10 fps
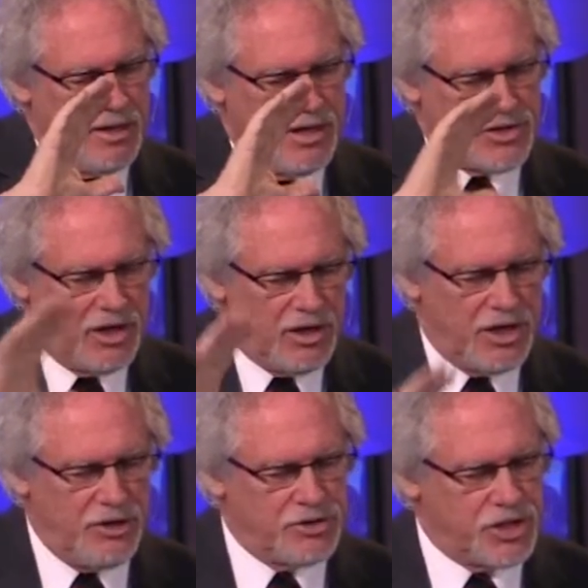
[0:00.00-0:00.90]
It's not
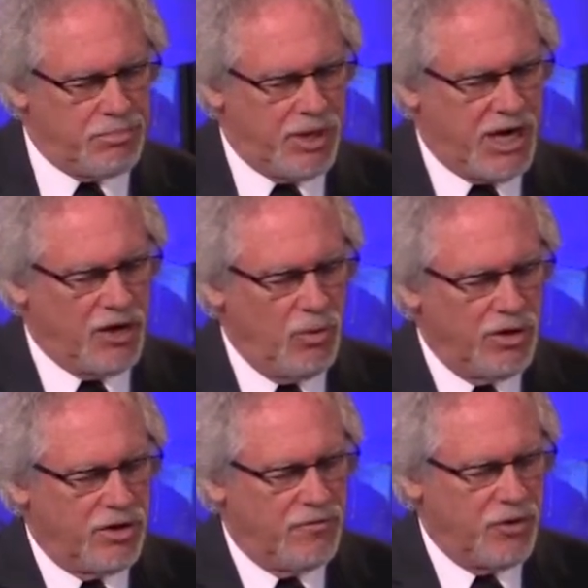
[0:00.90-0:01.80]
like you sit back and
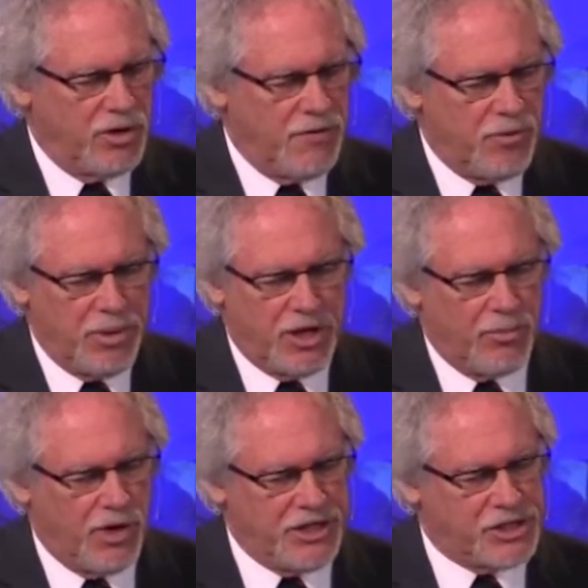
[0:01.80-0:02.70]
wonder if you'll ever
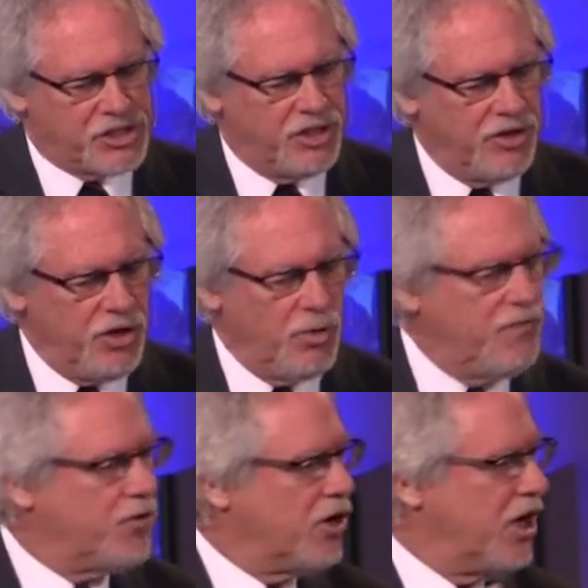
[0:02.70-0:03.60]
become righteous and then you
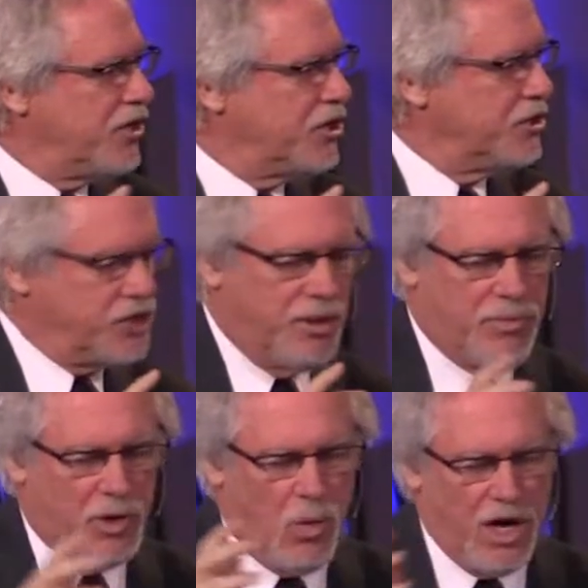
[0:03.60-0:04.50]
wait for God to do
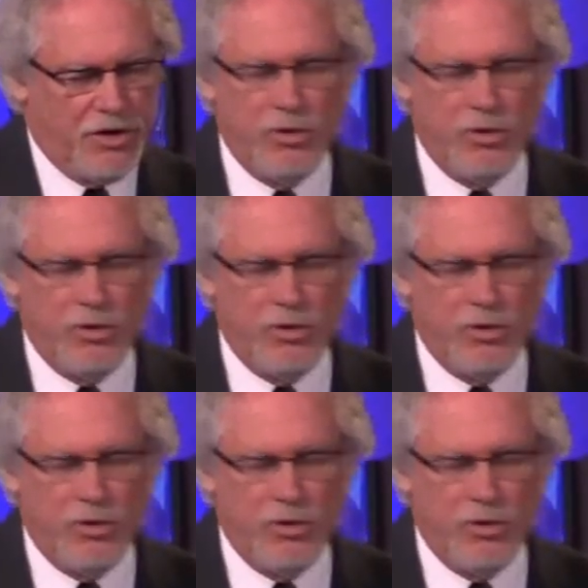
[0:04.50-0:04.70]
something while